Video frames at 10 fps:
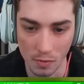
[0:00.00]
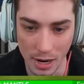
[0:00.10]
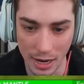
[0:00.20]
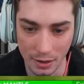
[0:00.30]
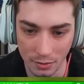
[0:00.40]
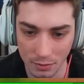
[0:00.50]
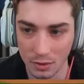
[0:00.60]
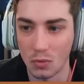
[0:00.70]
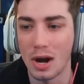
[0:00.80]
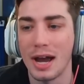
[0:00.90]
bad.
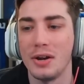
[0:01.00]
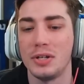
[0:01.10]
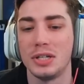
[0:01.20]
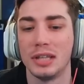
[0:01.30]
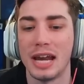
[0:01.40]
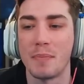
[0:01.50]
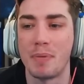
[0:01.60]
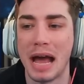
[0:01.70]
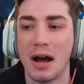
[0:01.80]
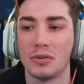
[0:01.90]
Why did you let it
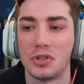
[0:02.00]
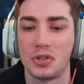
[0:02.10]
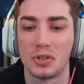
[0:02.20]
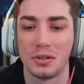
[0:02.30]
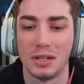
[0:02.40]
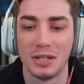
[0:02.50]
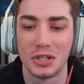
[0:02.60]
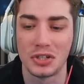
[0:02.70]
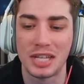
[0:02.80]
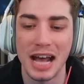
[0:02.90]
bounce?
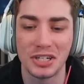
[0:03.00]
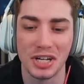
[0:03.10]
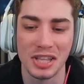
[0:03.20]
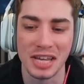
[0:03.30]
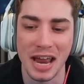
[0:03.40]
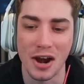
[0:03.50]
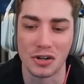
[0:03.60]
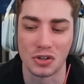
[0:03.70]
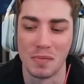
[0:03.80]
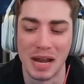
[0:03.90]
Just catch it in the air
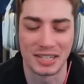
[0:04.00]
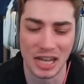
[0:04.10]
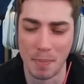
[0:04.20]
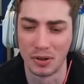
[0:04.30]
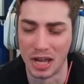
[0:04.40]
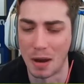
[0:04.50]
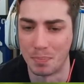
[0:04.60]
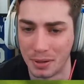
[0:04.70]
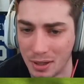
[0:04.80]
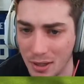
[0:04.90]
so I'm not doubled up.